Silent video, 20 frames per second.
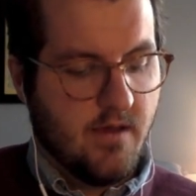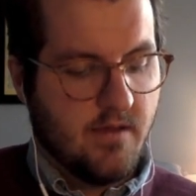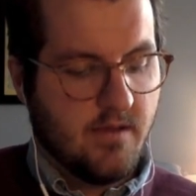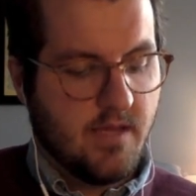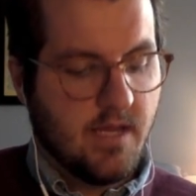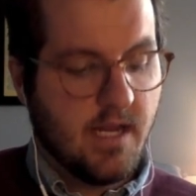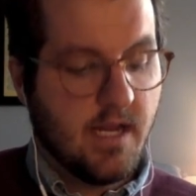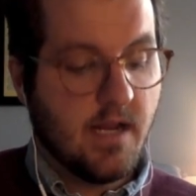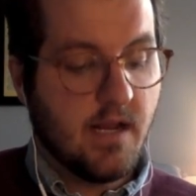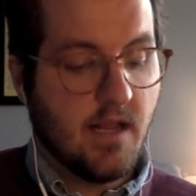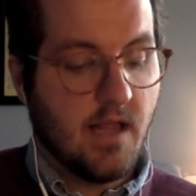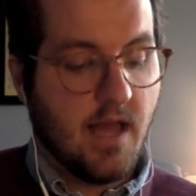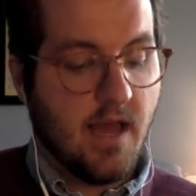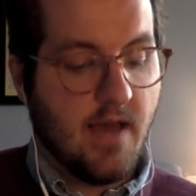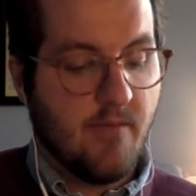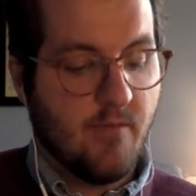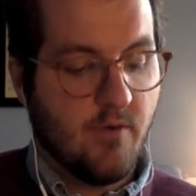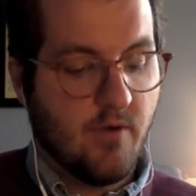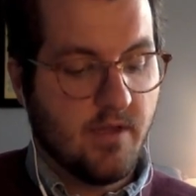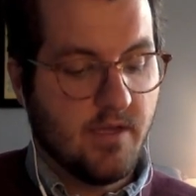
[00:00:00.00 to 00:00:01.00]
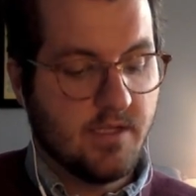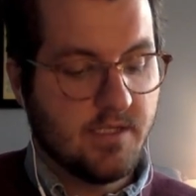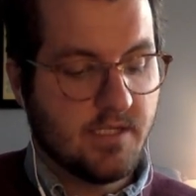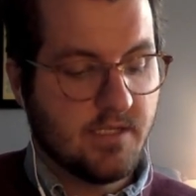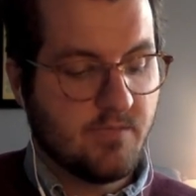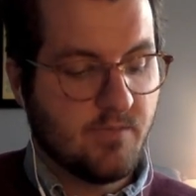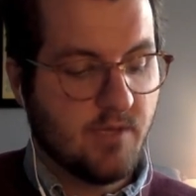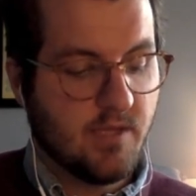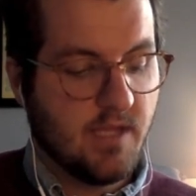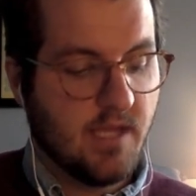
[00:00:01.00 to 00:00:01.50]
They did a lot more than
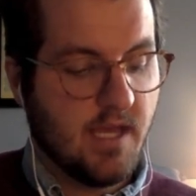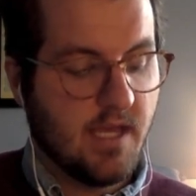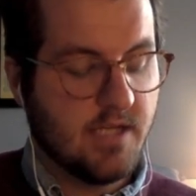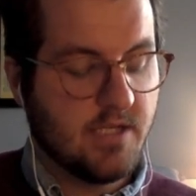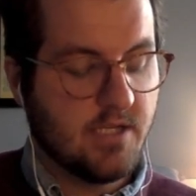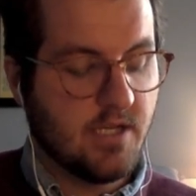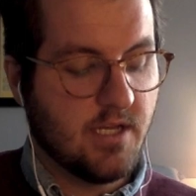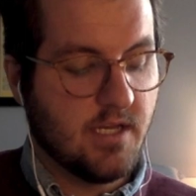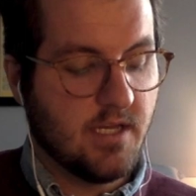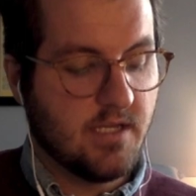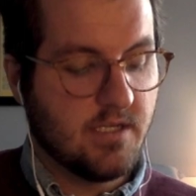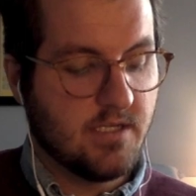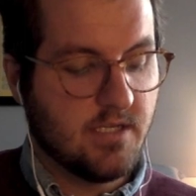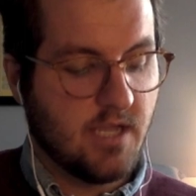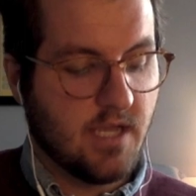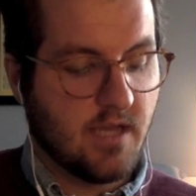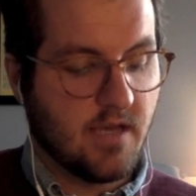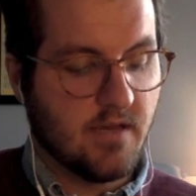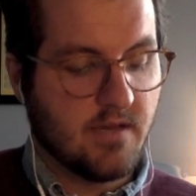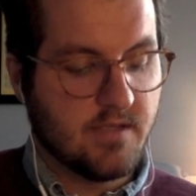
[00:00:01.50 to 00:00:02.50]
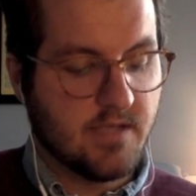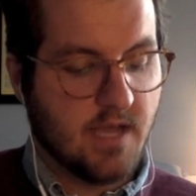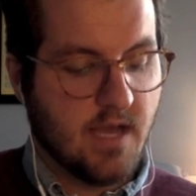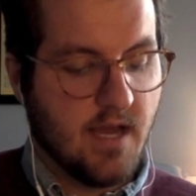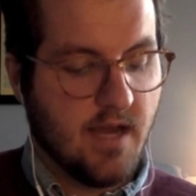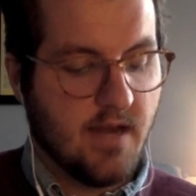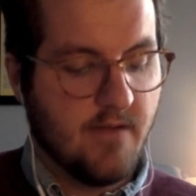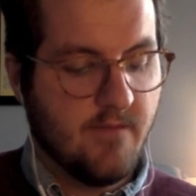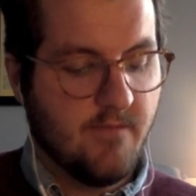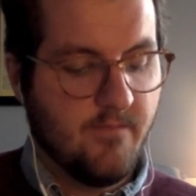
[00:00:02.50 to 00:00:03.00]
just put the engine in, Jake goes
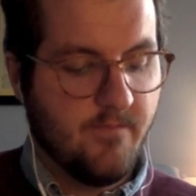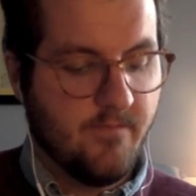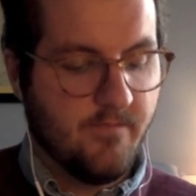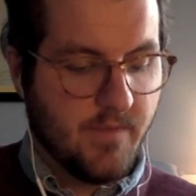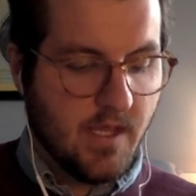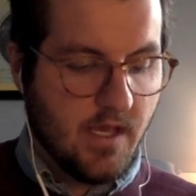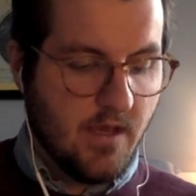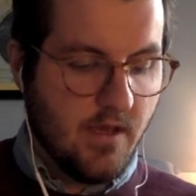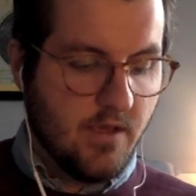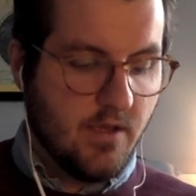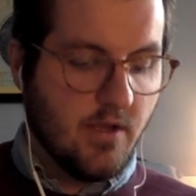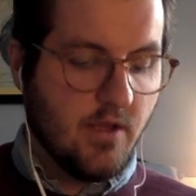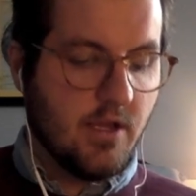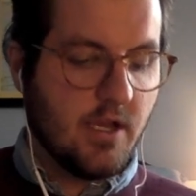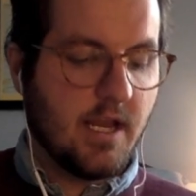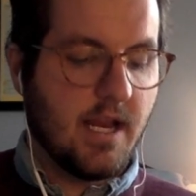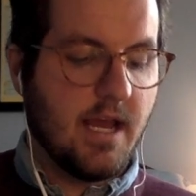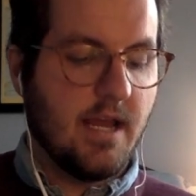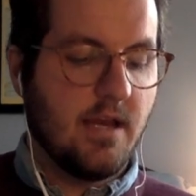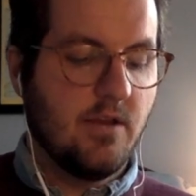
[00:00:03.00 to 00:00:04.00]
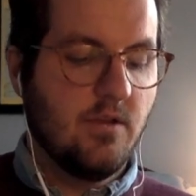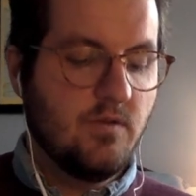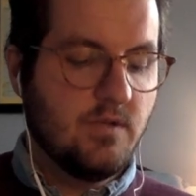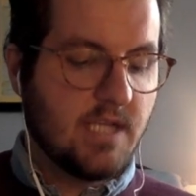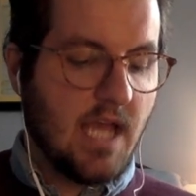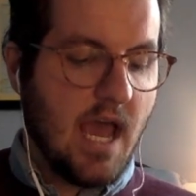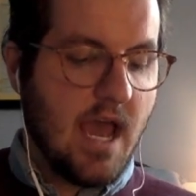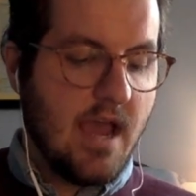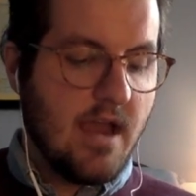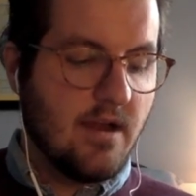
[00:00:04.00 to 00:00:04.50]
on. You're looking at new
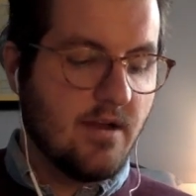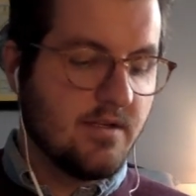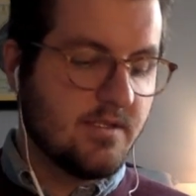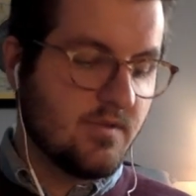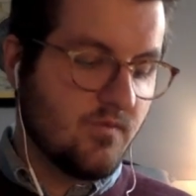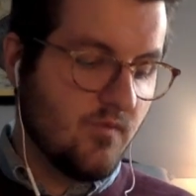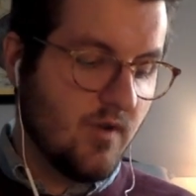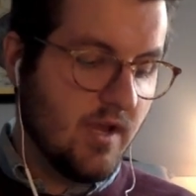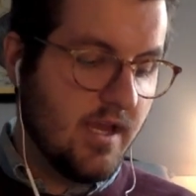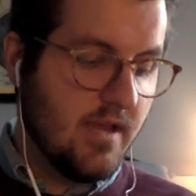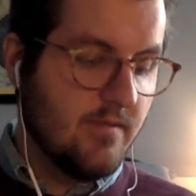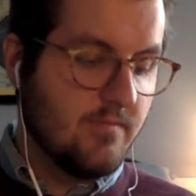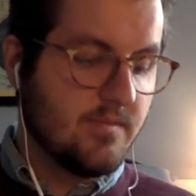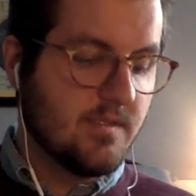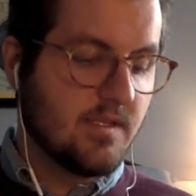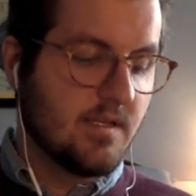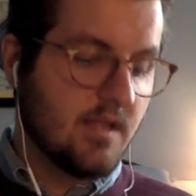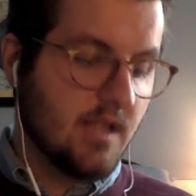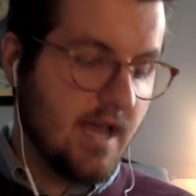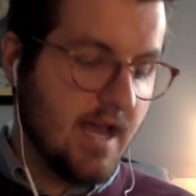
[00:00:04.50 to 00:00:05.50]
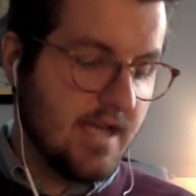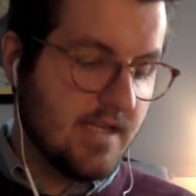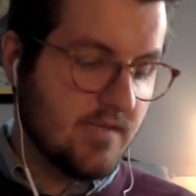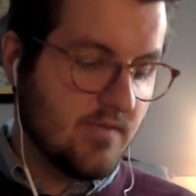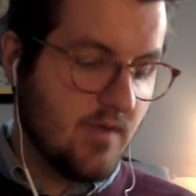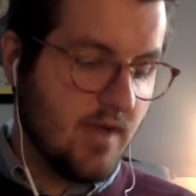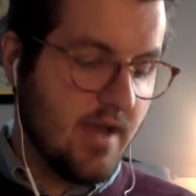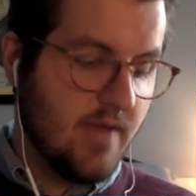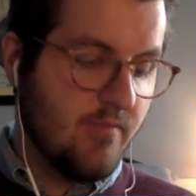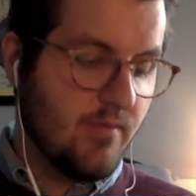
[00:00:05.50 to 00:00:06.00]
tires, rims,
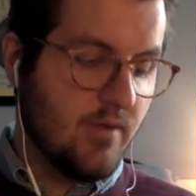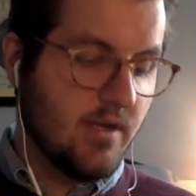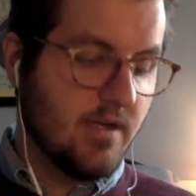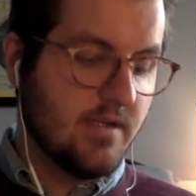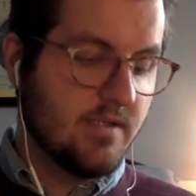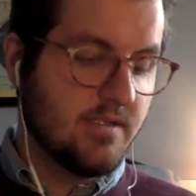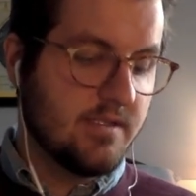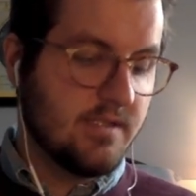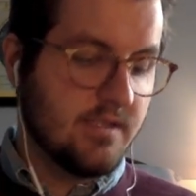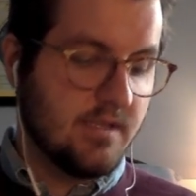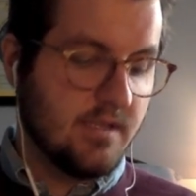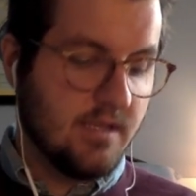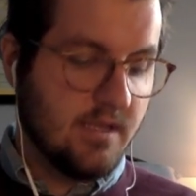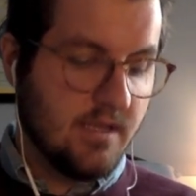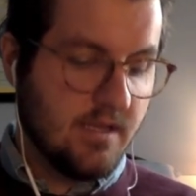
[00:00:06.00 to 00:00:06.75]
glass wipers,